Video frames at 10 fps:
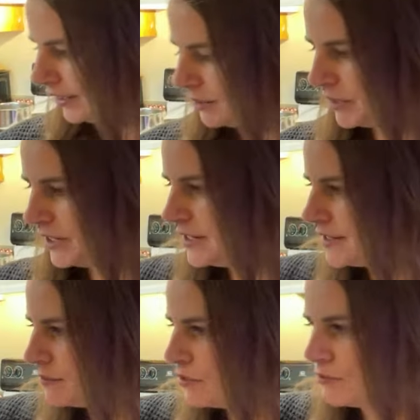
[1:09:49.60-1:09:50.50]
I'm gonna need
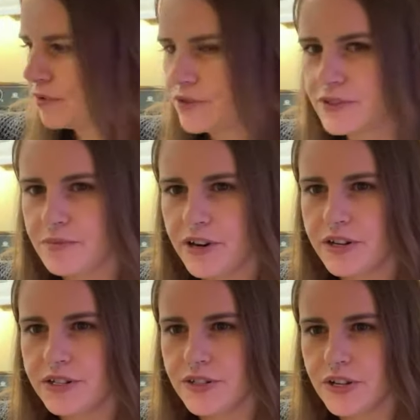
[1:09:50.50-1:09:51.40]
some more
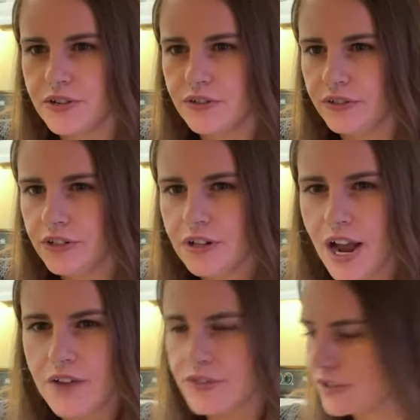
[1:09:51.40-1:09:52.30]
rosemary soon.
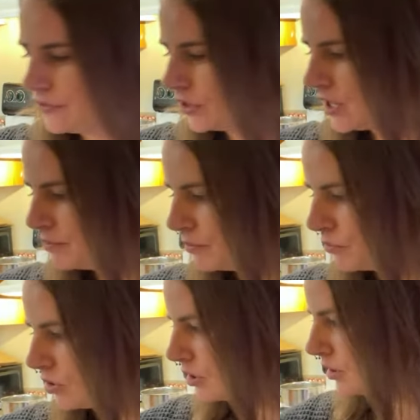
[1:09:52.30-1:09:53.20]
I have enough for a couple
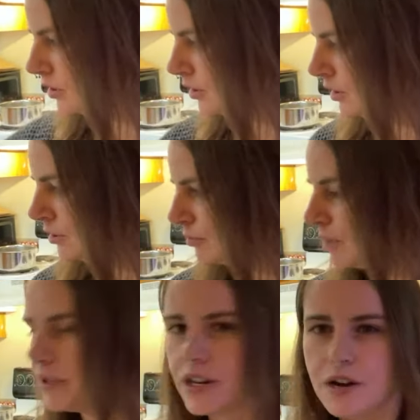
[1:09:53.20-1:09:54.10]
more,
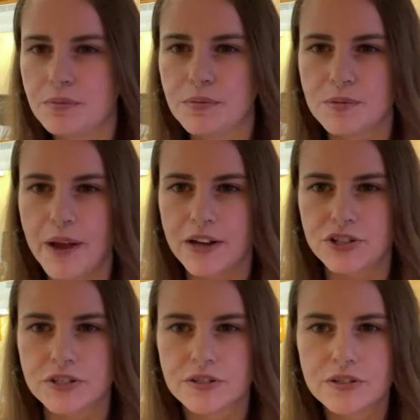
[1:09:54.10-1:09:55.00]
probably a couple more
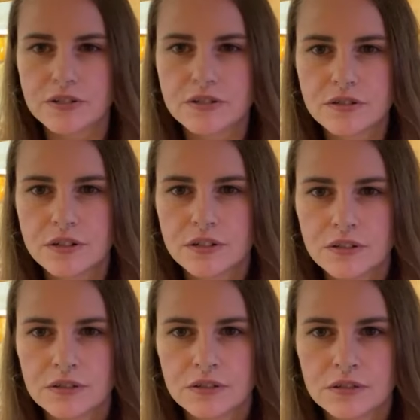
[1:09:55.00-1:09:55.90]
batches.
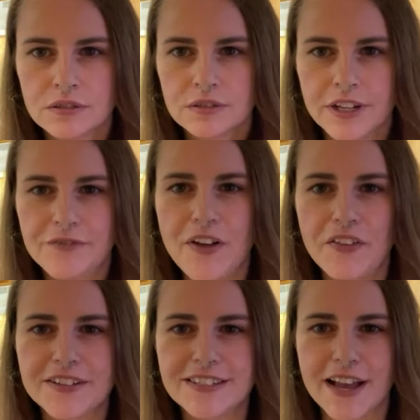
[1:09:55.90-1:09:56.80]
It fell
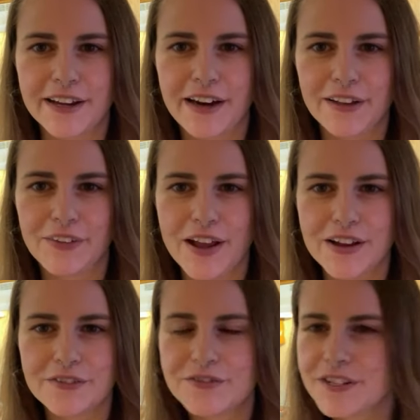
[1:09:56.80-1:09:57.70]
the second I
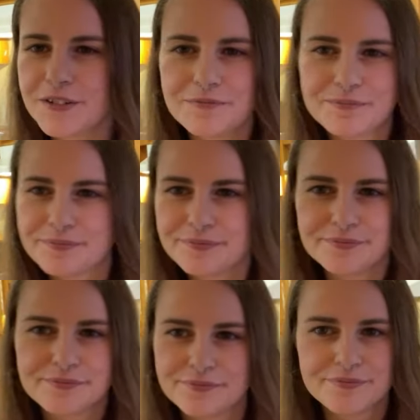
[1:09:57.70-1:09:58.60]
left.
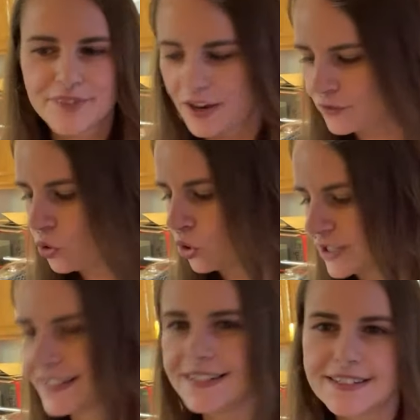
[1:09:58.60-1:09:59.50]
Of
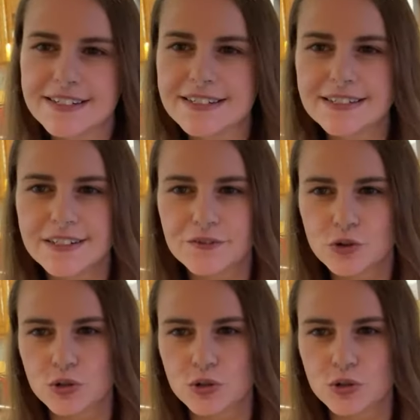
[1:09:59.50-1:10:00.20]
course it did. Of